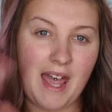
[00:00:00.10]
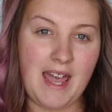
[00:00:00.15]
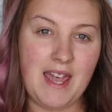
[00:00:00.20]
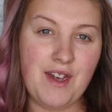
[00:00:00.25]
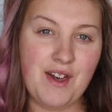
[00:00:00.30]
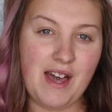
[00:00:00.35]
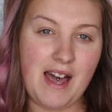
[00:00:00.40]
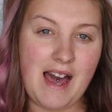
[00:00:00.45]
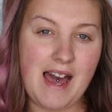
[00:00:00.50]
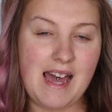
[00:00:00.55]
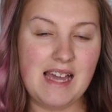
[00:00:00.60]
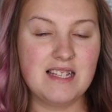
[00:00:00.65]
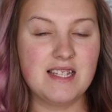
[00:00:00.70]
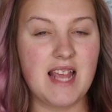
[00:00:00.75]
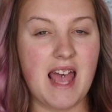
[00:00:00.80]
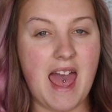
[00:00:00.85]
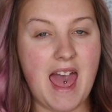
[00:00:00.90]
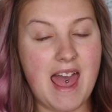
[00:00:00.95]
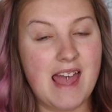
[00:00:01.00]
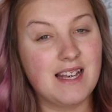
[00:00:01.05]
Hey you guys,
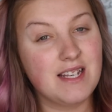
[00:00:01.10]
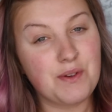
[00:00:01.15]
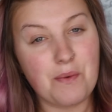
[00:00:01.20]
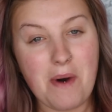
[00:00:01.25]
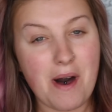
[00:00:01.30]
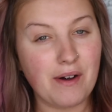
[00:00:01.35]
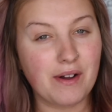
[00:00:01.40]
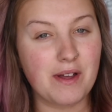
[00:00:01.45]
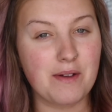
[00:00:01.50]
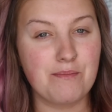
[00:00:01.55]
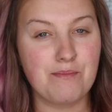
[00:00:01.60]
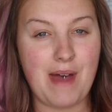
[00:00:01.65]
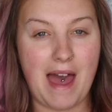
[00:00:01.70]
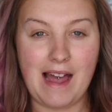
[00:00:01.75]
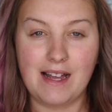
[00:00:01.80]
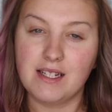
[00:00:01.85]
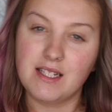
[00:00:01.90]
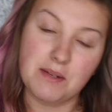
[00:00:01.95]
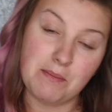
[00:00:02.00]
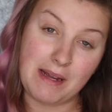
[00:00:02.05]
and welcome
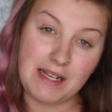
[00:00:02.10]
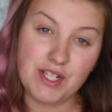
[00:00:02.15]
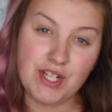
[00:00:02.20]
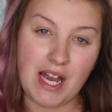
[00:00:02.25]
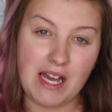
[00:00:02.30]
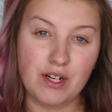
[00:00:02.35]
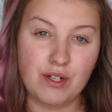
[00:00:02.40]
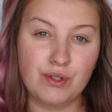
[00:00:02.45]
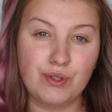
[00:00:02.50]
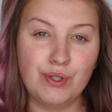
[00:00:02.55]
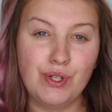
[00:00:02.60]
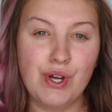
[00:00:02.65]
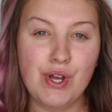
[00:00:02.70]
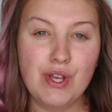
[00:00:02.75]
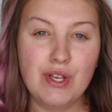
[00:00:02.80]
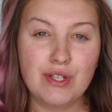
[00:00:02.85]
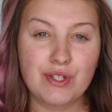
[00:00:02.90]
back to my channel.